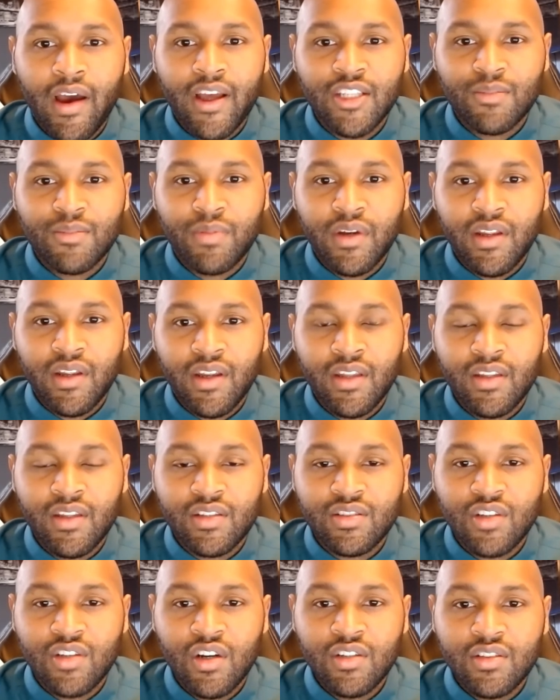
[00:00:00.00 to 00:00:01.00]
but in the
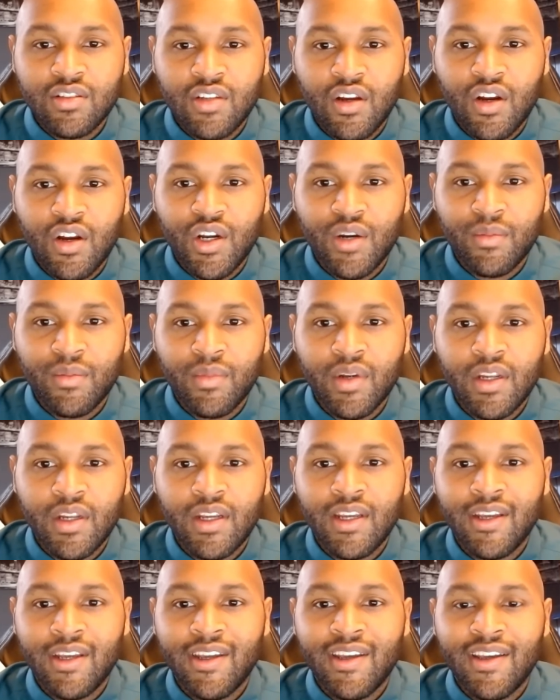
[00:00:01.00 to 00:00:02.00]
search term,
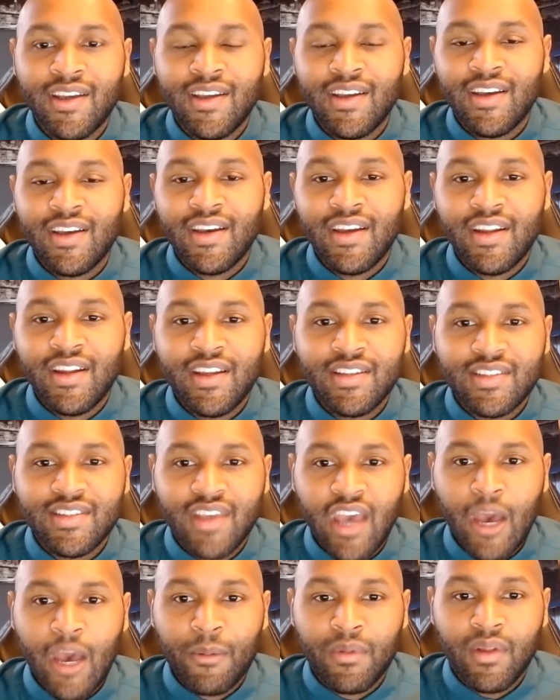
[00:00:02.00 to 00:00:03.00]
it is
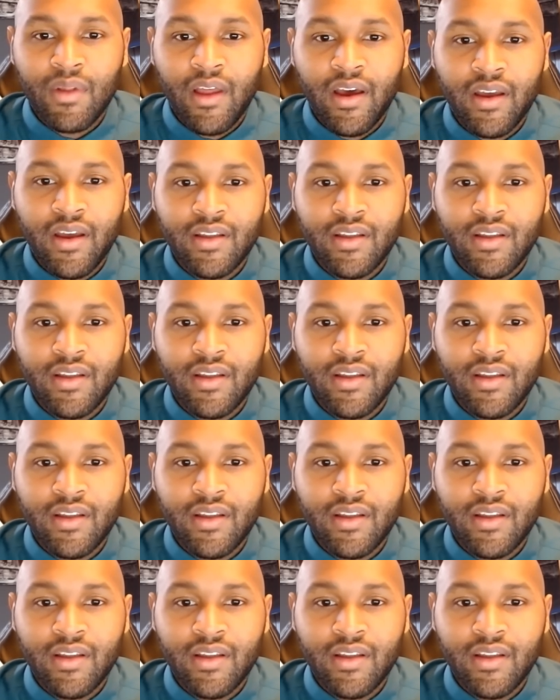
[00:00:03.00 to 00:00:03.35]
capitalized.